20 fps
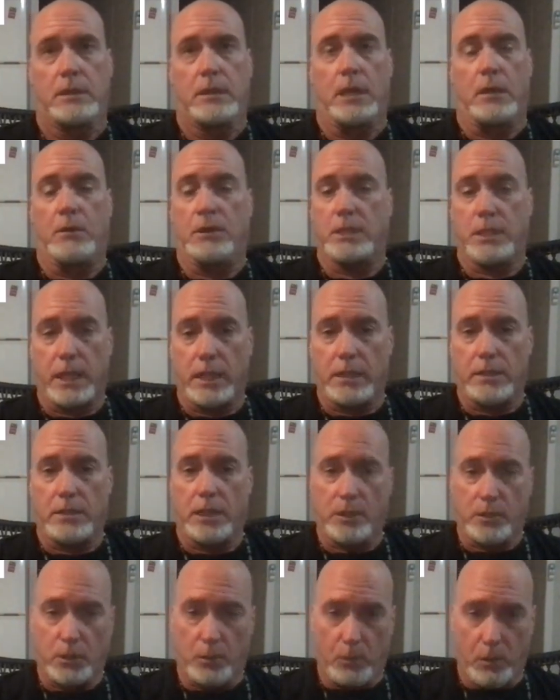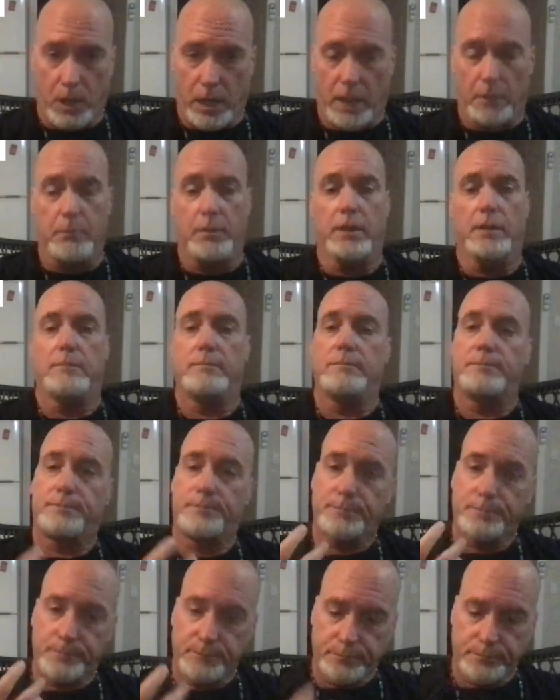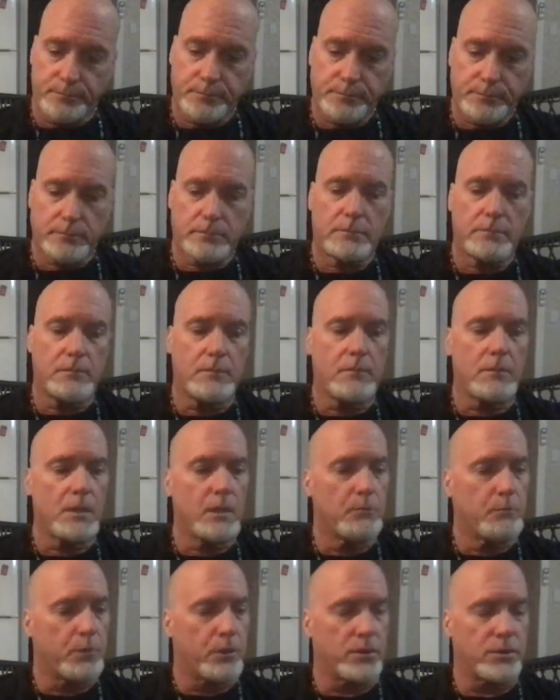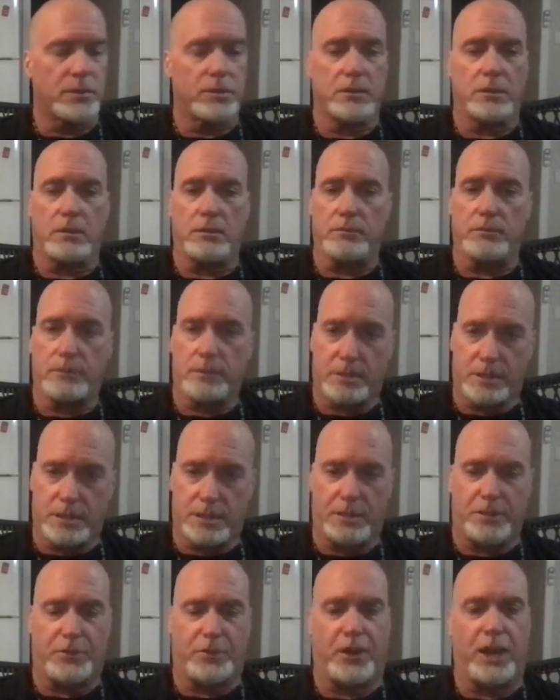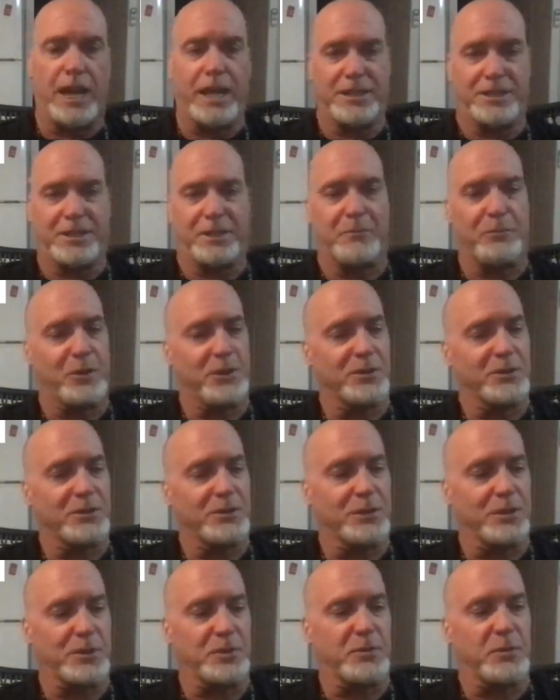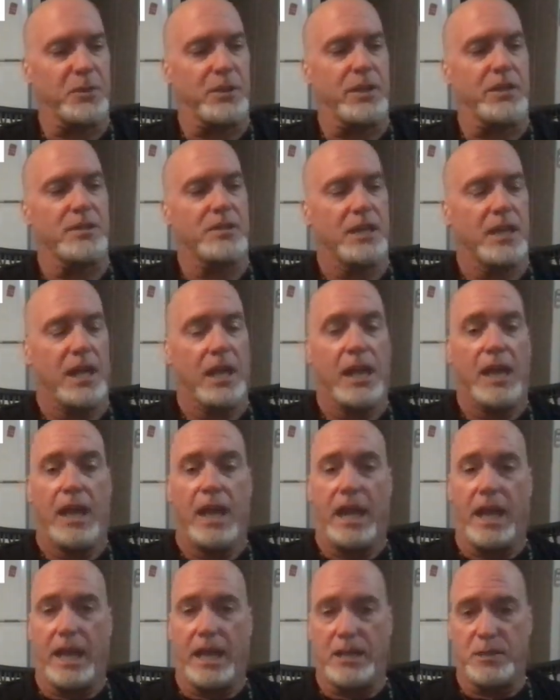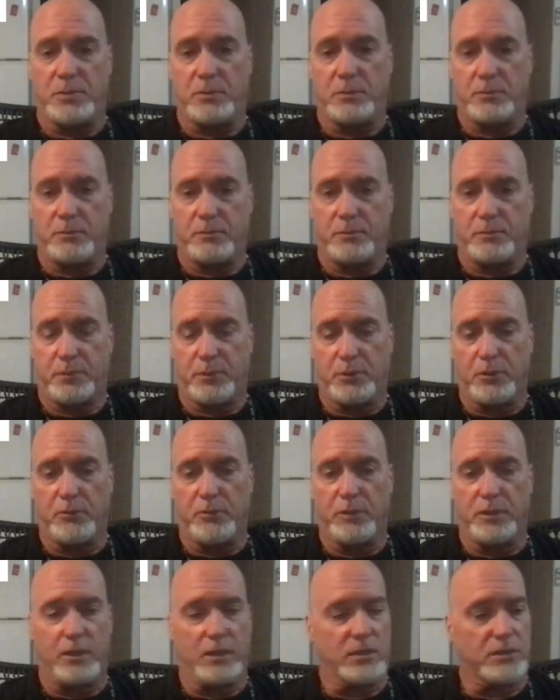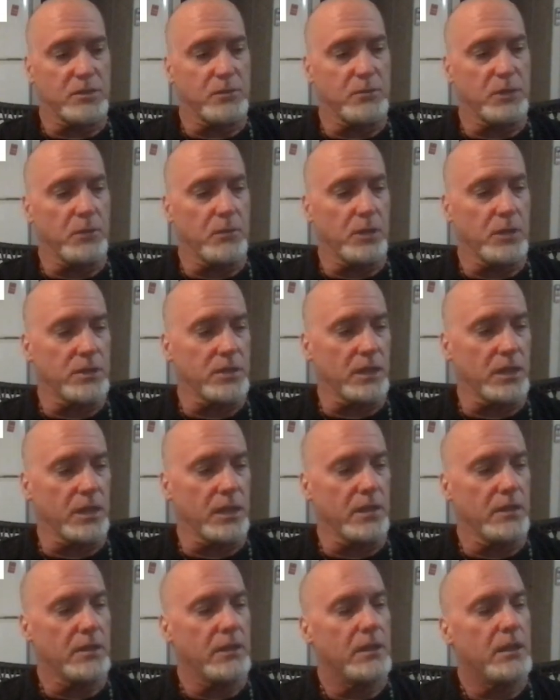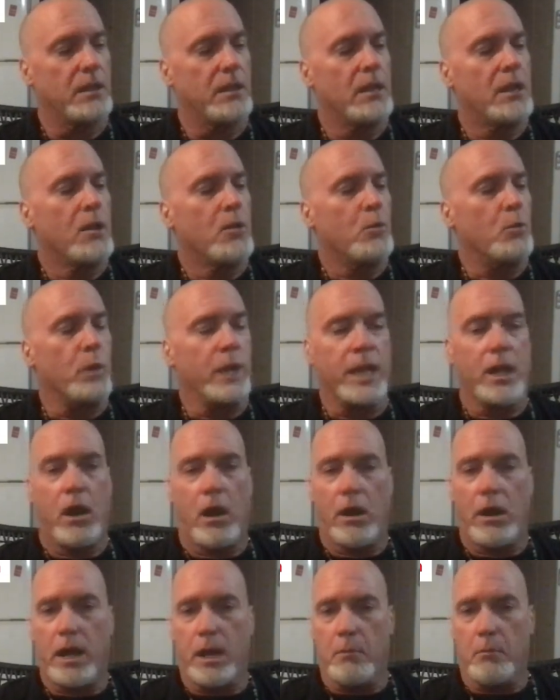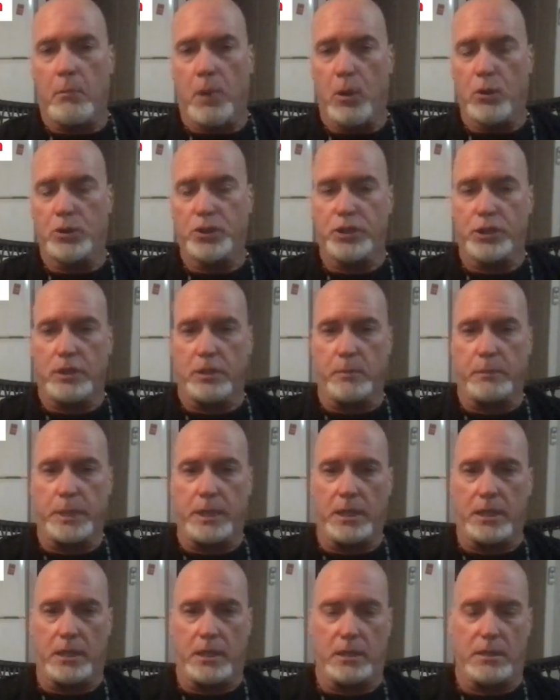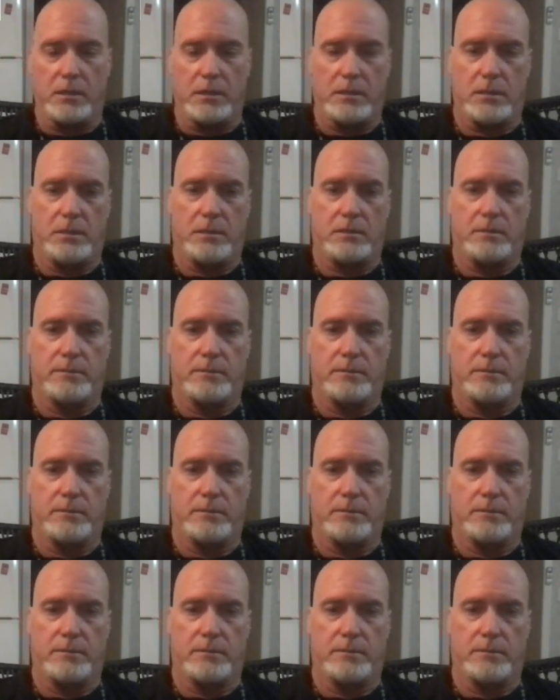I wish I could tell you why, but personal, tragic personal experience has proven this to me once again. We are emotional beings.